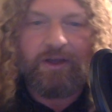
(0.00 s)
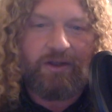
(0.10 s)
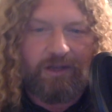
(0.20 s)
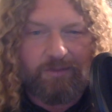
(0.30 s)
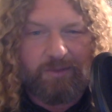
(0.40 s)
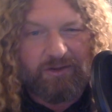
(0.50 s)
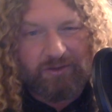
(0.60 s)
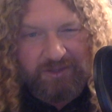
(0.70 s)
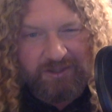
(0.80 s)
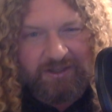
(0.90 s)
You get them at a
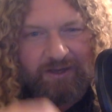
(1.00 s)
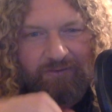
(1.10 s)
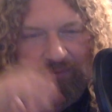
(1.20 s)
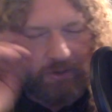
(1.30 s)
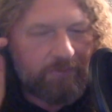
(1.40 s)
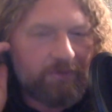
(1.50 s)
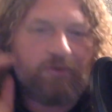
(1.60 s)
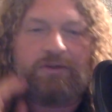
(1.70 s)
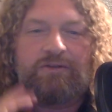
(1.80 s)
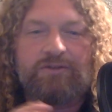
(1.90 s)
little discount from what I'm
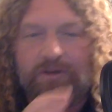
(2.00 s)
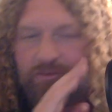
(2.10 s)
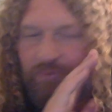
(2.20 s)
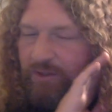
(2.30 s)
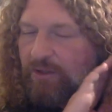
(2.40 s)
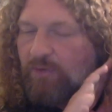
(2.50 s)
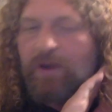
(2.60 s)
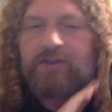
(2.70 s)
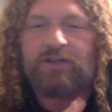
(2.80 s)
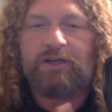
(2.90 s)
going to charge retail
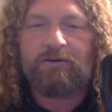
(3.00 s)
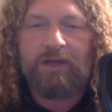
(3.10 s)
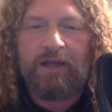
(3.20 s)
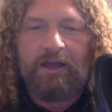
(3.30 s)
wise later.